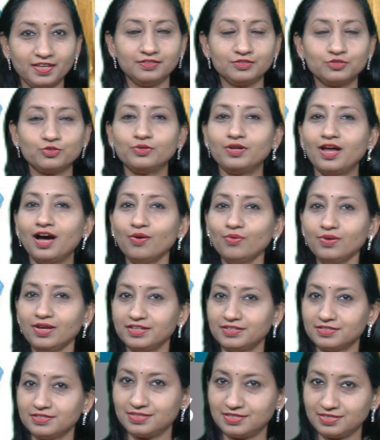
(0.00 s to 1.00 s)
So now
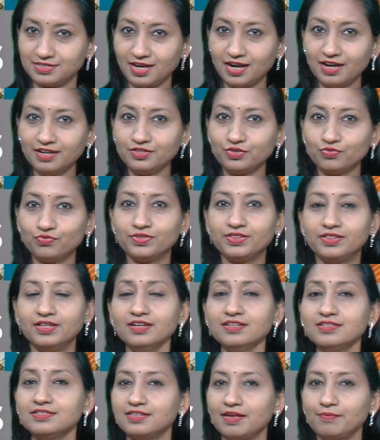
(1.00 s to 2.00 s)
let start with the
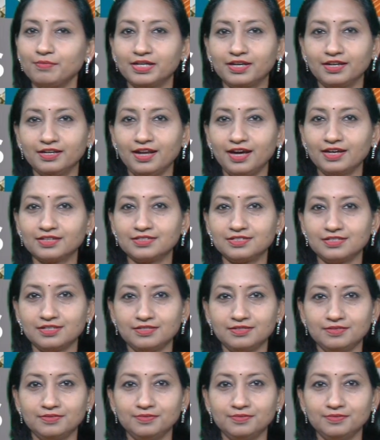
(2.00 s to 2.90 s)
semiconductor.